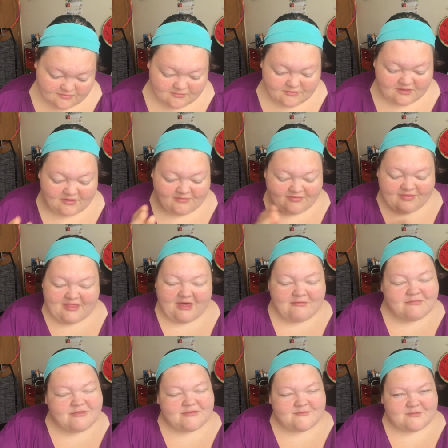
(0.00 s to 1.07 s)
Well,
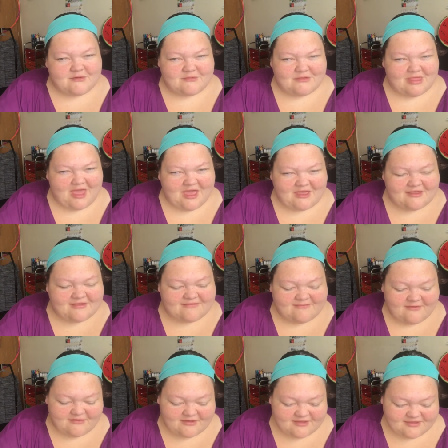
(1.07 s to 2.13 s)
that was more relaxed
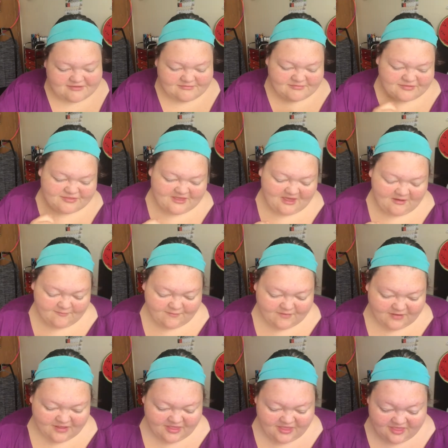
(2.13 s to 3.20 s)
focus with
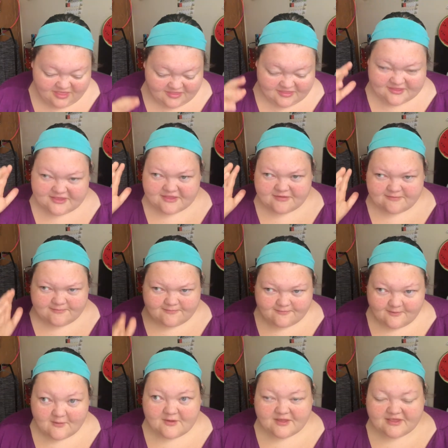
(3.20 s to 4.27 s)
alpha. This is
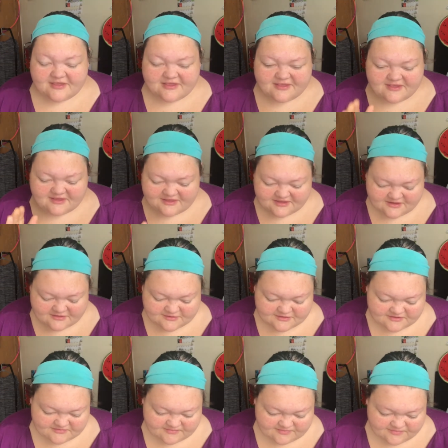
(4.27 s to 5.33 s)
focused
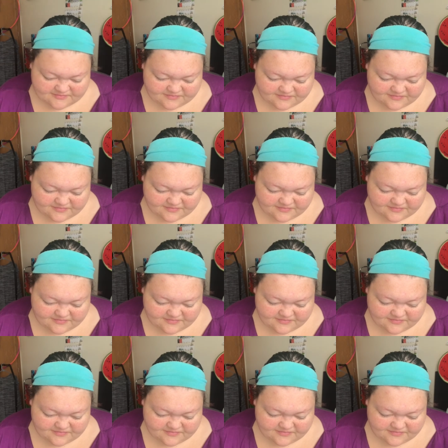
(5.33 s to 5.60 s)
attention.